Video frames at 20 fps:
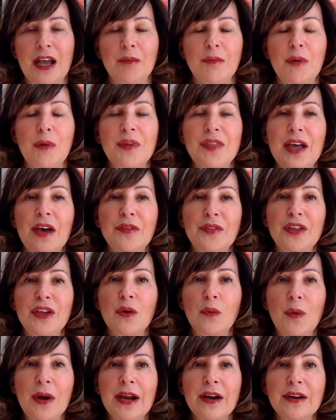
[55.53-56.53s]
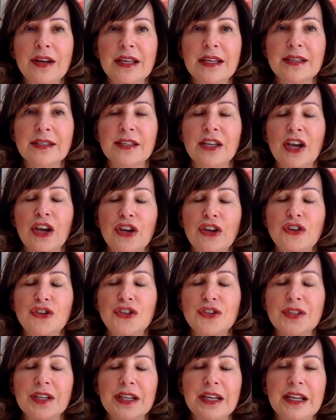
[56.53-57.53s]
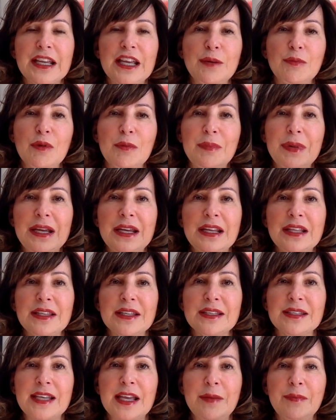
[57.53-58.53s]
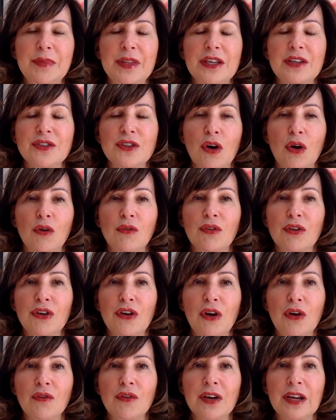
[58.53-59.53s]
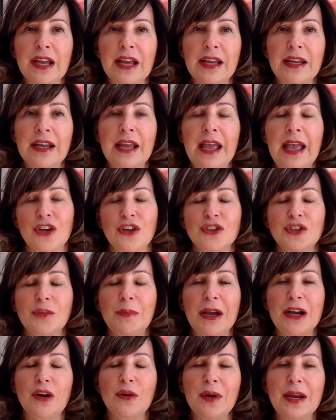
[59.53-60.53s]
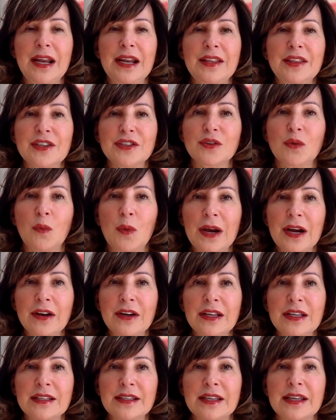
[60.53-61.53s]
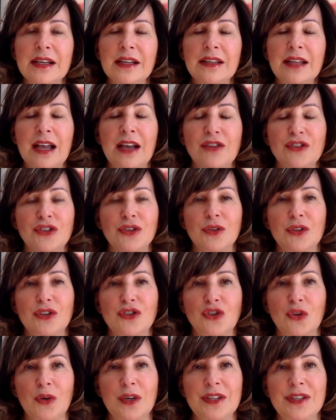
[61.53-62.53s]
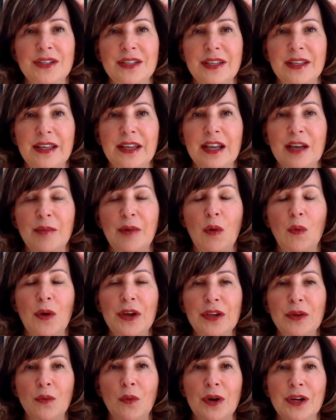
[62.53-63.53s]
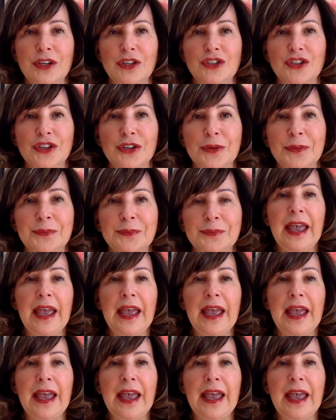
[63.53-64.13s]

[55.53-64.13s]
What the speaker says: But without the awareness, you're just going to keep repeating the same things over and over again. So by creating this awareness, it allows you the choice to think about what you want to do.